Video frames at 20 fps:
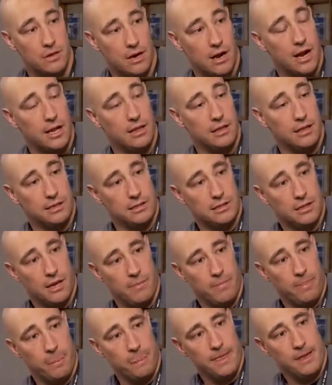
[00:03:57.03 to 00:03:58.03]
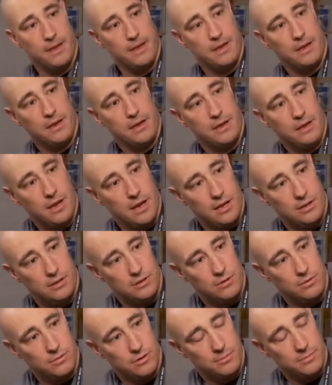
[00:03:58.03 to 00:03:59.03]
your eyelids up. And
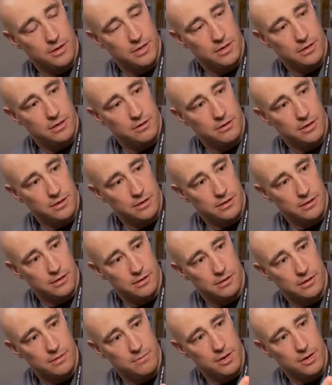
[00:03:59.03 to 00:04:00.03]
so what I'm going to do here is just to